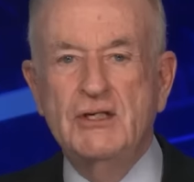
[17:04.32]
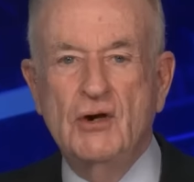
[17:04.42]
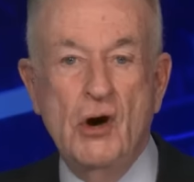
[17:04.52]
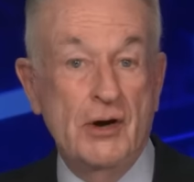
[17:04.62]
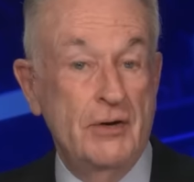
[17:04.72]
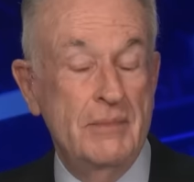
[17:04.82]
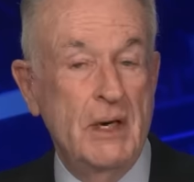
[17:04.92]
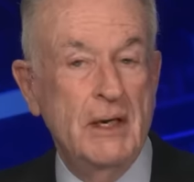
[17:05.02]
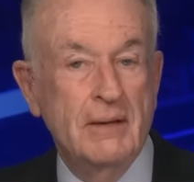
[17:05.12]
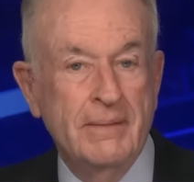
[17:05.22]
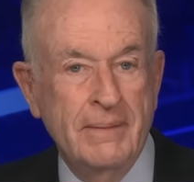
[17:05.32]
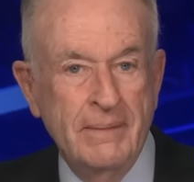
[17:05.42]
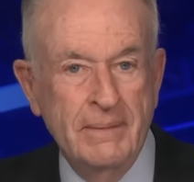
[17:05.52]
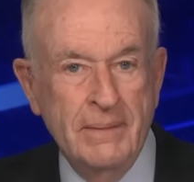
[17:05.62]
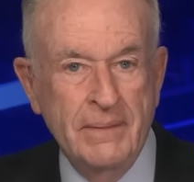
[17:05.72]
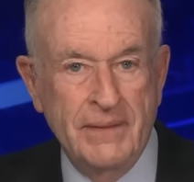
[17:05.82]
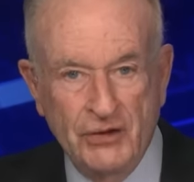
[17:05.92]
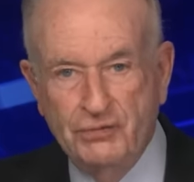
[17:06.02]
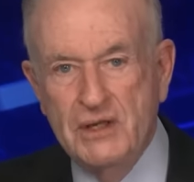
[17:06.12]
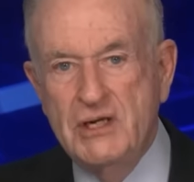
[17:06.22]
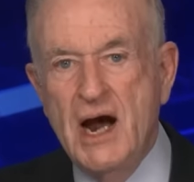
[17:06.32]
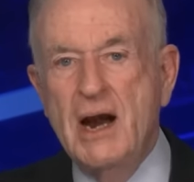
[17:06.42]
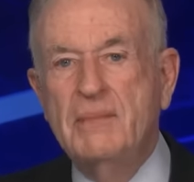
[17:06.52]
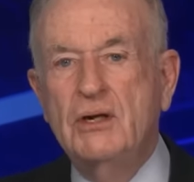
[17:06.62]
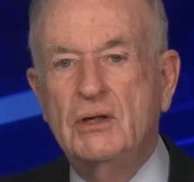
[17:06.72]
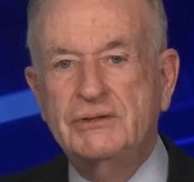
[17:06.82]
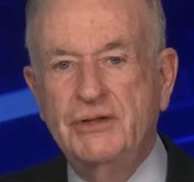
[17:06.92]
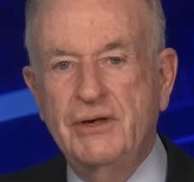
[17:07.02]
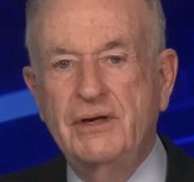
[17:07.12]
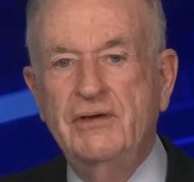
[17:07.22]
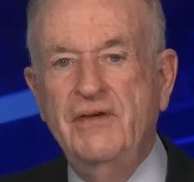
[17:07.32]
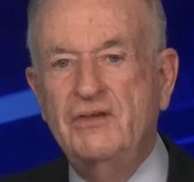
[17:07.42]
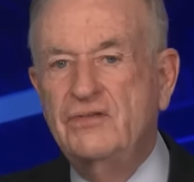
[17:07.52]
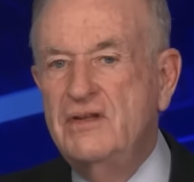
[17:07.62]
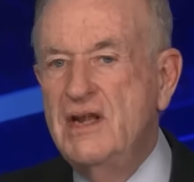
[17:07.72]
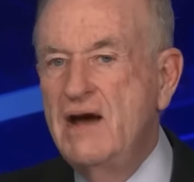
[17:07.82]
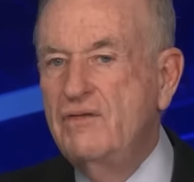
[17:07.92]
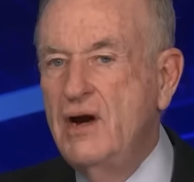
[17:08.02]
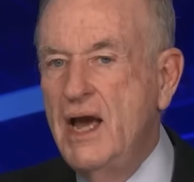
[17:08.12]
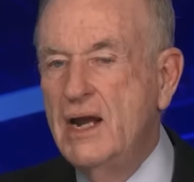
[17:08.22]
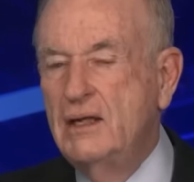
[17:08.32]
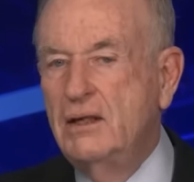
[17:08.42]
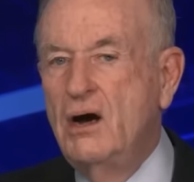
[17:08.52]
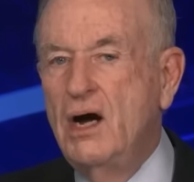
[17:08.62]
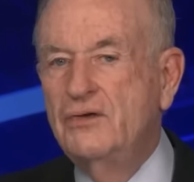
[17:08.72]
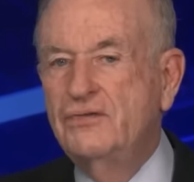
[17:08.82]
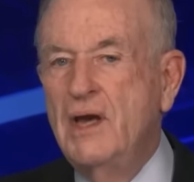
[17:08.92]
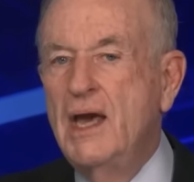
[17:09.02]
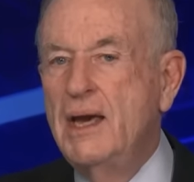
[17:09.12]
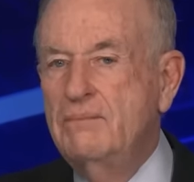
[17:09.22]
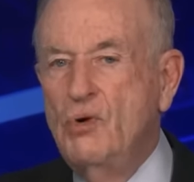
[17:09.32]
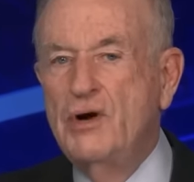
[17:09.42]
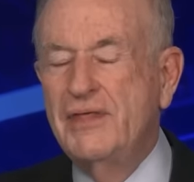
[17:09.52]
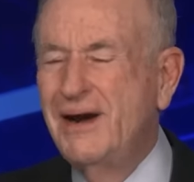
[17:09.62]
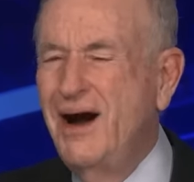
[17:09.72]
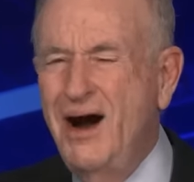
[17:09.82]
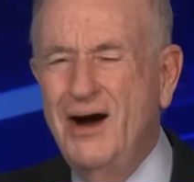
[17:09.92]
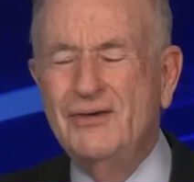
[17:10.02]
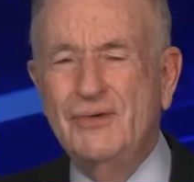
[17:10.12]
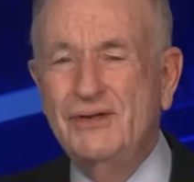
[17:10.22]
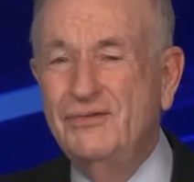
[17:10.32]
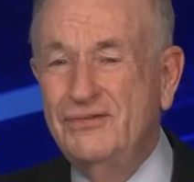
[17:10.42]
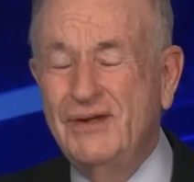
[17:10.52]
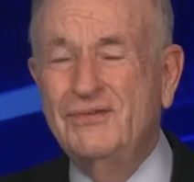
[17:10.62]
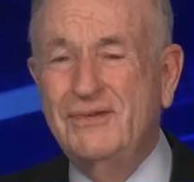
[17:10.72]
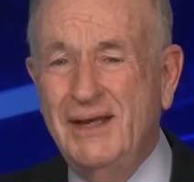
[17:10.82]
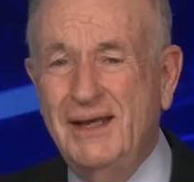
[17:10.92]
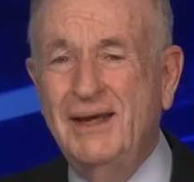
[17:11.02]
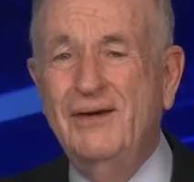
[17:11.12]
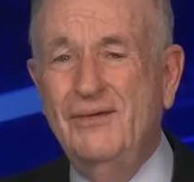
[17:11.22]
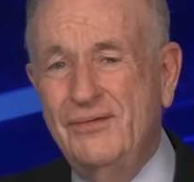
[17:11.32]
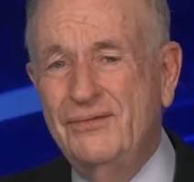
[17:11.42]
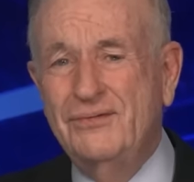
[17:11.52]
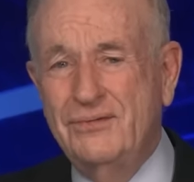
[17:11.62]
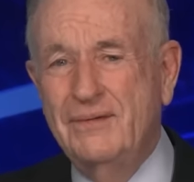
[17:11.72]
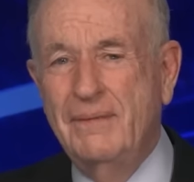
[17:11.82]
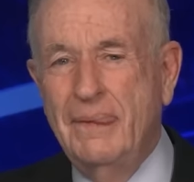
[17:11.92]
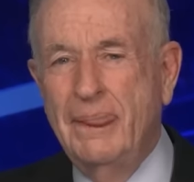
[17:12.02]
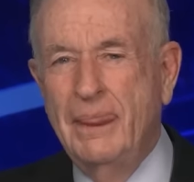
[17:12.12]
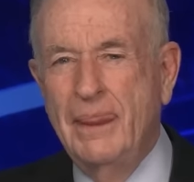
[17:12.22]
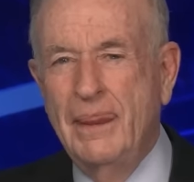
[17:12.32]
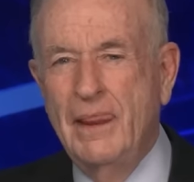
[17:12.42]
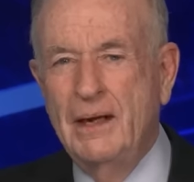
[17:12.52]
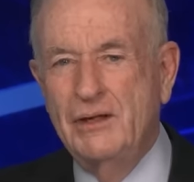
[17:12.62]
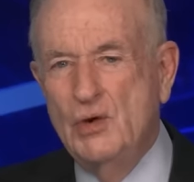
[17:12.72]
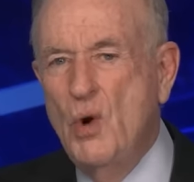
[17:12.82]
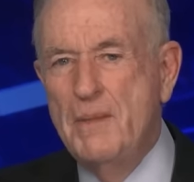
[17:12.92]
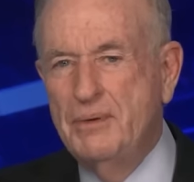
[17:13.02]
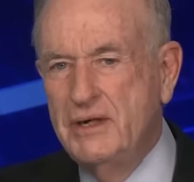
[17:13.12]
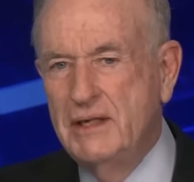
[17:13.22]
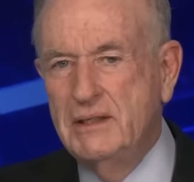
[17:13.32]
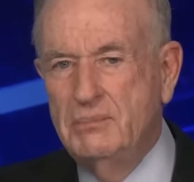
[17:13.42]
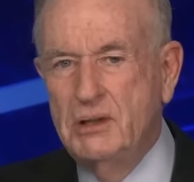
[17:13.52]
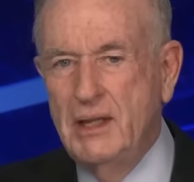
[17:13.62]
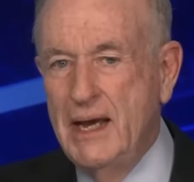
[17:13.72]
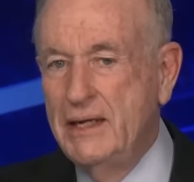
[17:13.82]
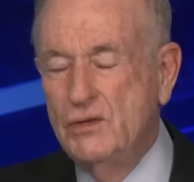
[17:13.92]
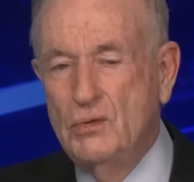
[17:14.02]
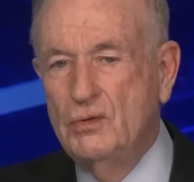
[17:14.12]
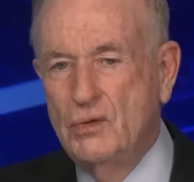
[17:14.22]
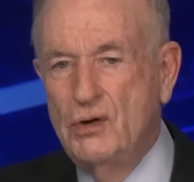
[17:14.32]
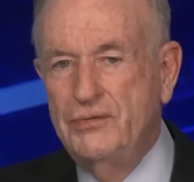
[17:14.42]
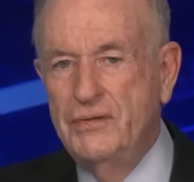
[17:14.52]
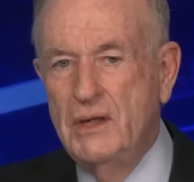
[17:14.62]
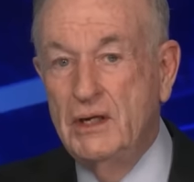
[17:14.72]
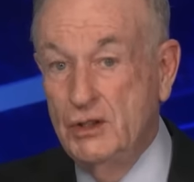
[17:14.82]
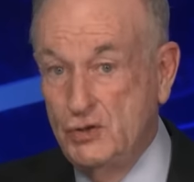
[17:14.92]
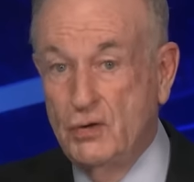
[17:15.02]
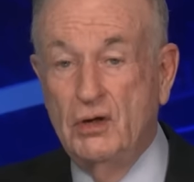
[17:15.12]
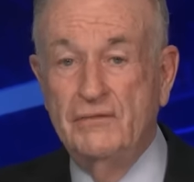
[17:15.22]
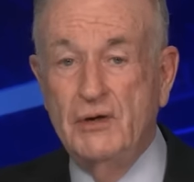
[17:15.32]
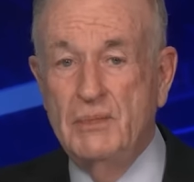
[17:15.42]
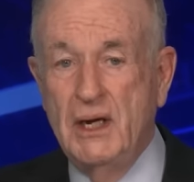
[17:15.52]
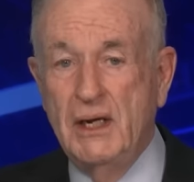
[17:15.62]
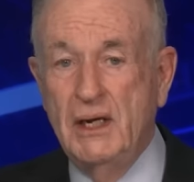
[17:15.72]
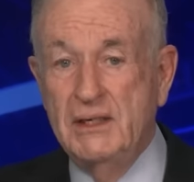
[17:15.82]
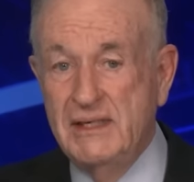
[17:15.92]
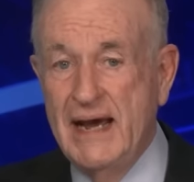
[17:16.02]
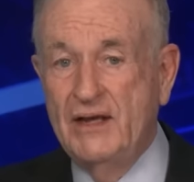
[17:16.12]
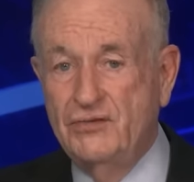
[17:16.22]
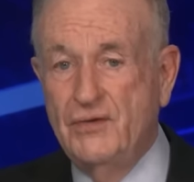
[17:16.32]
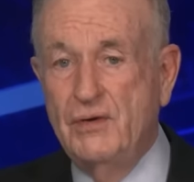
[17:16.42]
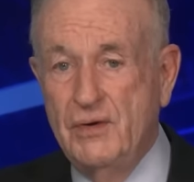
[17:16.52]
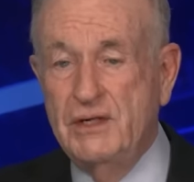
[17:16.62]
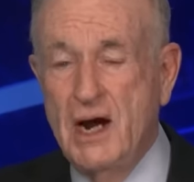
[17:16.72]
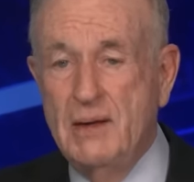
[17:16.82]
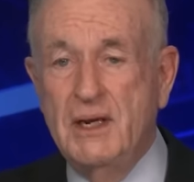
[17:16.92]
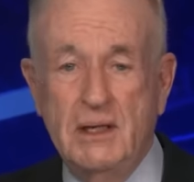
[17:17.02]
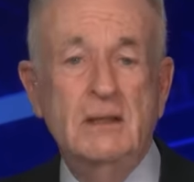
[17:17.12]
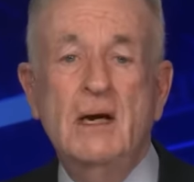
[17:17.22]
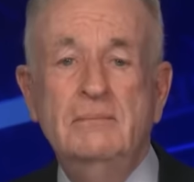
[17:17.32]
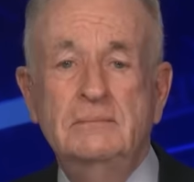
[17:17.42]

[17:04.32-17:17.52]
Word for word: your hard-earned money. This retirement alternative has never had a loss in more than one hundred sixty years. Do you want predictable annual growth, control of your money, and tax-free retirement income?